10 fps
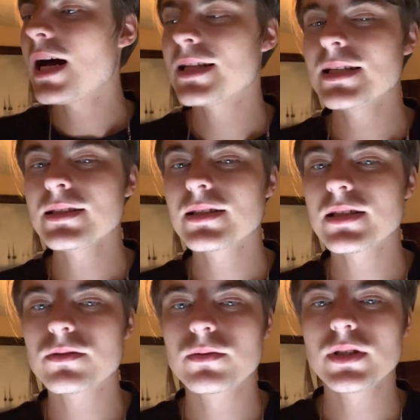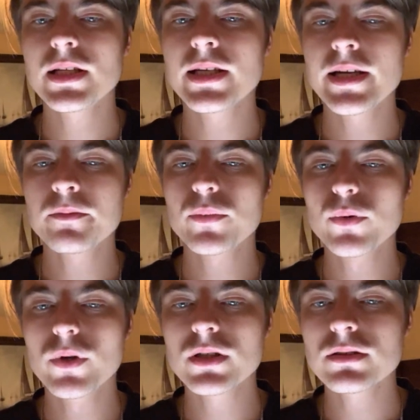I think that that's really
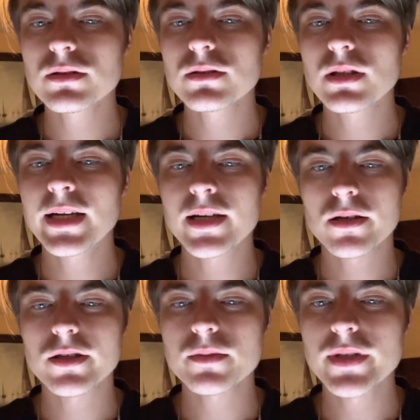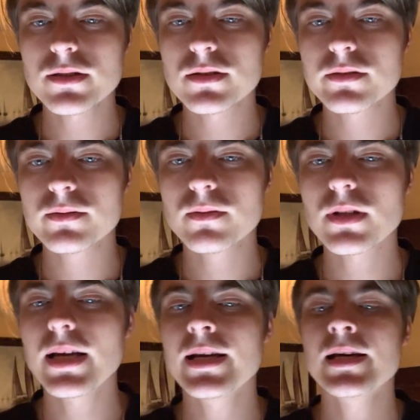important in a Christmas,
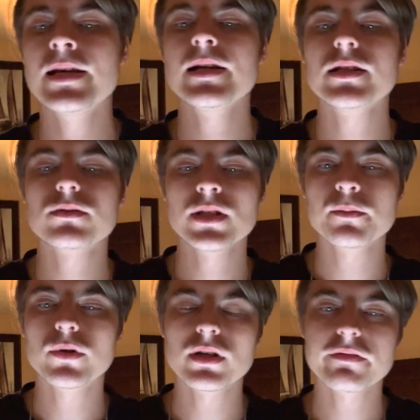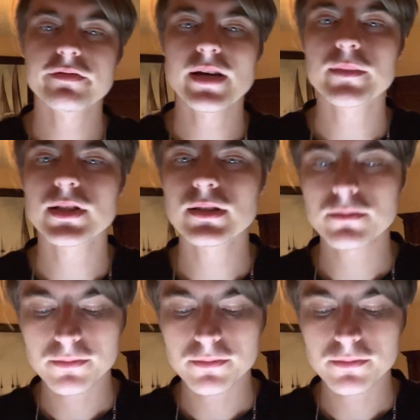and it's really important to family.